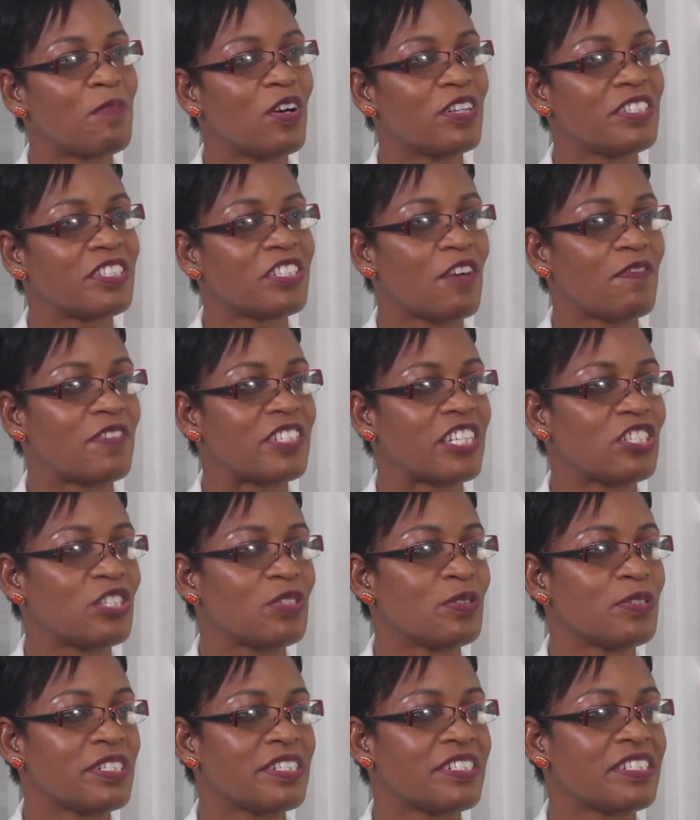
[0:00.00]
employee's office.
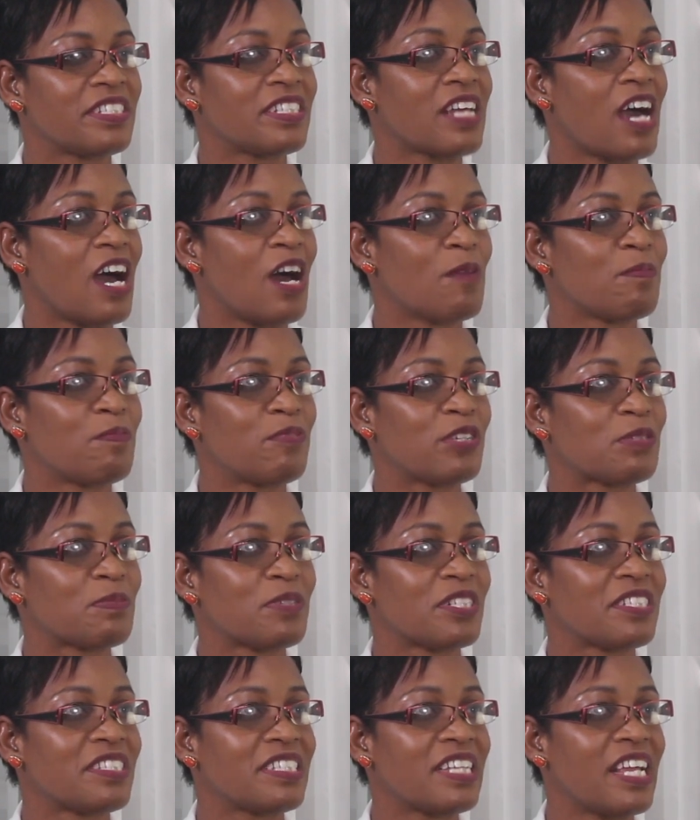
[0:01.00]
And she was
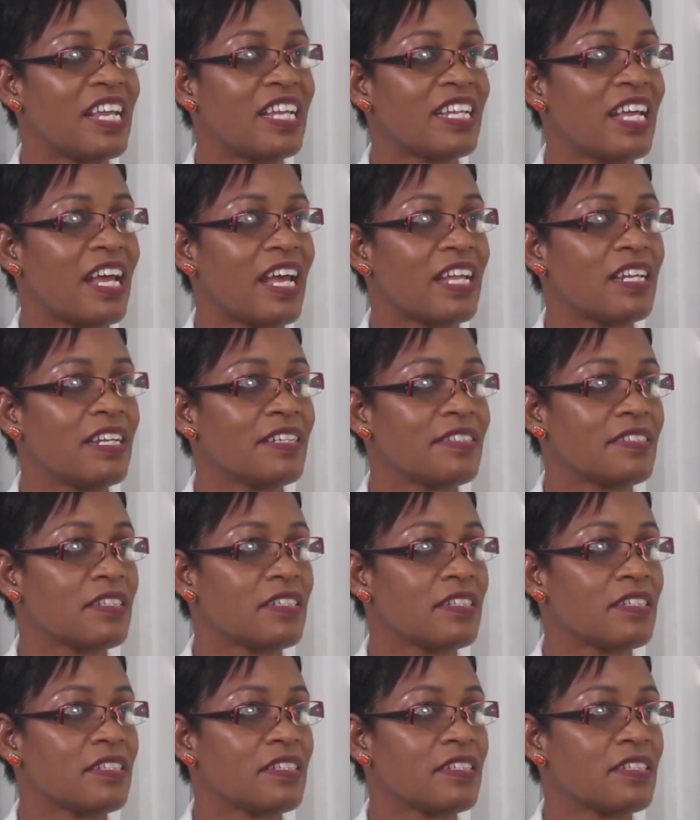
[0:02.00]
pretty much saying that,